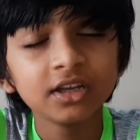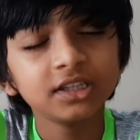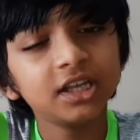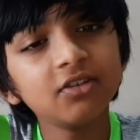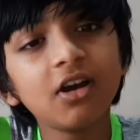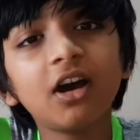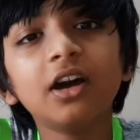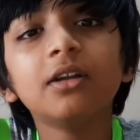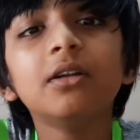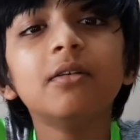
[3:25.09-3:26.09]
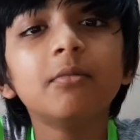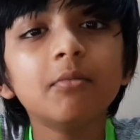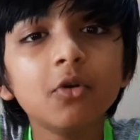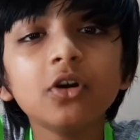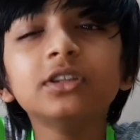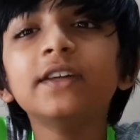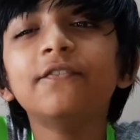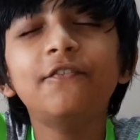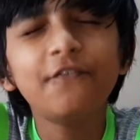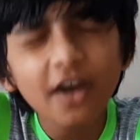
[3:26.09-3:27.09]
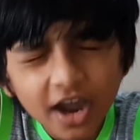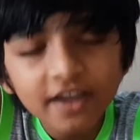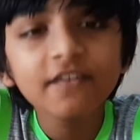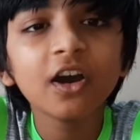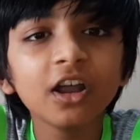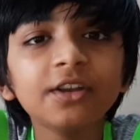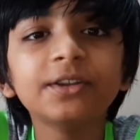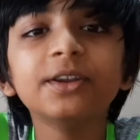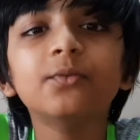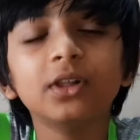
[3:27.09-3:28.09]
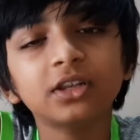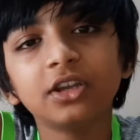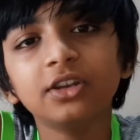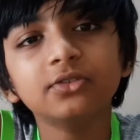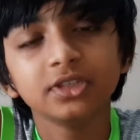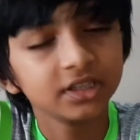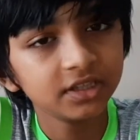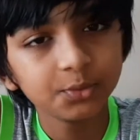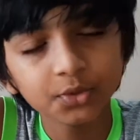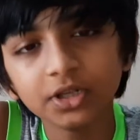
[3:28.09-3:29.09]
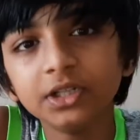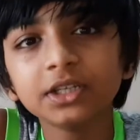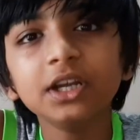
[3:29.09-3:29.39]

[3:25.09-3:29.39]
There are more than 500 volcanoes in the world.